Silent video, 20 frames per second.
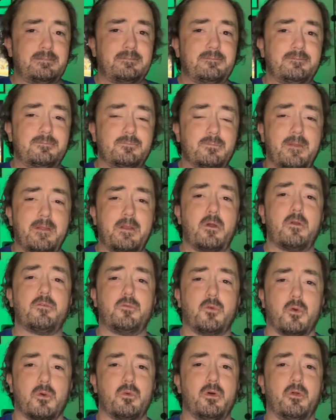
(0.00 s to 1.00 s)
When they go to
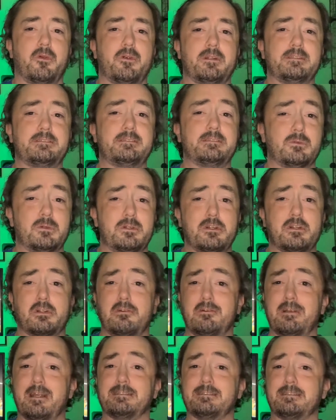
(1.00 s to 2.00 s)
Fort Wilderness, in order to
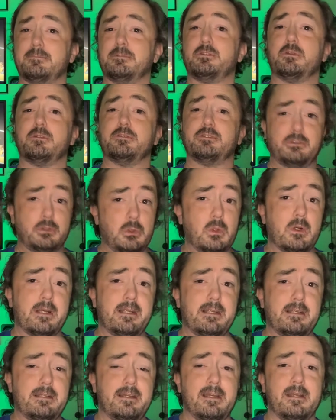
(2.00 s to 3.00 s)
create some sort of
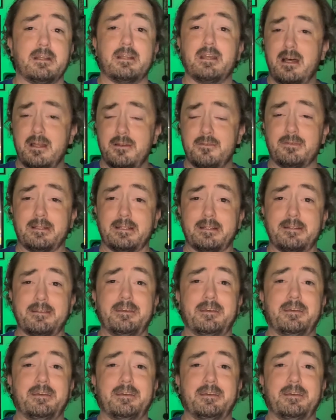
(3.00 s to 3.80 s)
story and conflict,